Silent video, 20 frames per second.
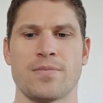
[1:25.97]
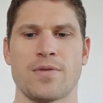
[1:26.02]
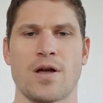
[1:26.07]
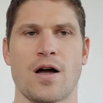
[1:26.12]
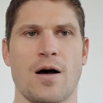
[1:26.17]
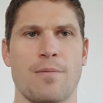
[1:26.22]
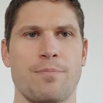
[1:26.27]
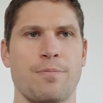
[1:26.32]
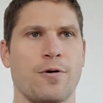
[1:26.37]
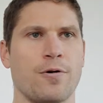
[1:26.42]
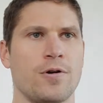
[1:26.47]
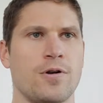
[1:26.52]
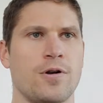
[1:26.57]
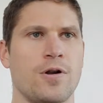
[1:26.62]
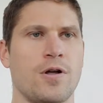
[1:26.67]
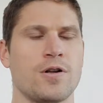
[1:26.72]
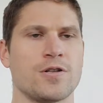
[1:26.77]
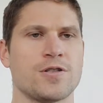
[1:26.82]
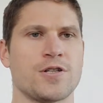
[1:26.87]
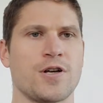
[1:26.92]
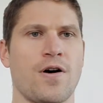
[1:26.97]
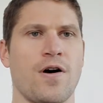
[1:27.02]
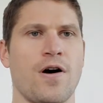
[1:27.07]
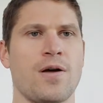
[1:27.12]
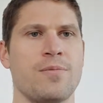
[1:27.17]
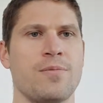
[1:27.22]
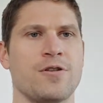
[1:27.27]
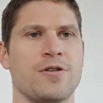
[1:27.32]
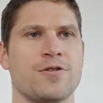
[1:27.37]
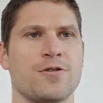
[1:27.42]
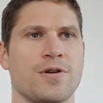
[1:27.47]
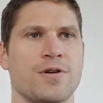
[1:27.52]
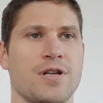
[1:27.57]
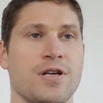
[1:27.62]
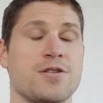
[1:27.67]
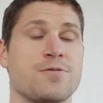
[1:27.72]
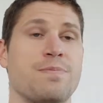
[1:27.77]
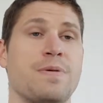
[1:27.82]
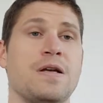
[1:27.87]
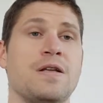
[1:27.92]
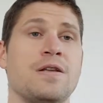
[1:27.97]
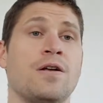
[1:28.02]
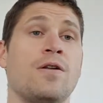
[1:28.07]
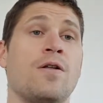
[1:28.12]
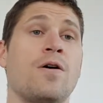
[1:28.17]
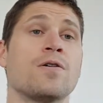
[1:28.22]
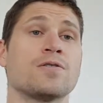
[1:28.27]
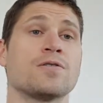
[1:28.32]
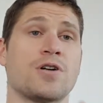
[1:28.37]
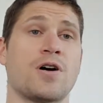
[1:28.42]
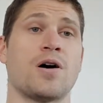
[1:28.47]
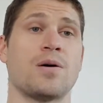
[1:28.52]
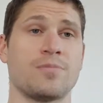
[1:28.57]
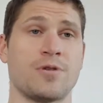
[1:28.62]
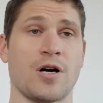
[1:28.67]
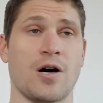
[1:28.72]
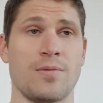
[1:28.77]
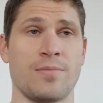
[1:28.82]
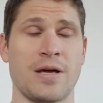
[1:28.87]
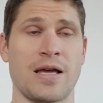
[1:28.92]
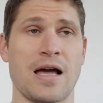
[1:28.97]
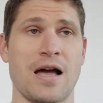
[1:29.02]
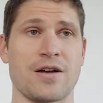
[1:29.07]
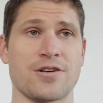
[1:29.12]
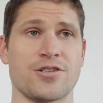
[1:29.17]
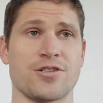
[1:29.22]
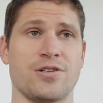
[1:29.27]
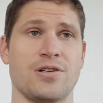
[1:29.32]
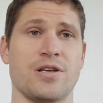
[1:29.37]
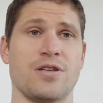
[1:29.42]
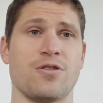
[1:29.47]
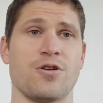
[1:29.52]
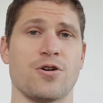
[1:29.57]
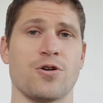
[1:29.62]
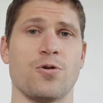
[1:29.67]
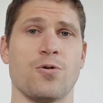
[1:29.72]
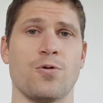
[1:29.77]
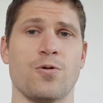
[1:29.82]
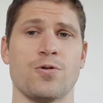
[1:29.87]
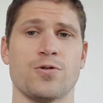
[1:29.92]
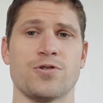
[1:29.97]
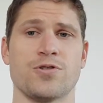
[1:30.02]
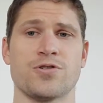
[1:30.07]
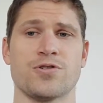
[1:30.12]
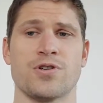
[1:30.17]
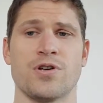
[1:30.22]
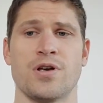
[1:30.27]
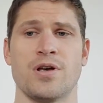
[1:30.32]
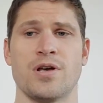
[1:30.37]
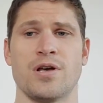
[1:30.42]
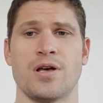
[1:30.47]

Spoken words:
I put a lot of time into it. It's been a long time coming, actually, the course.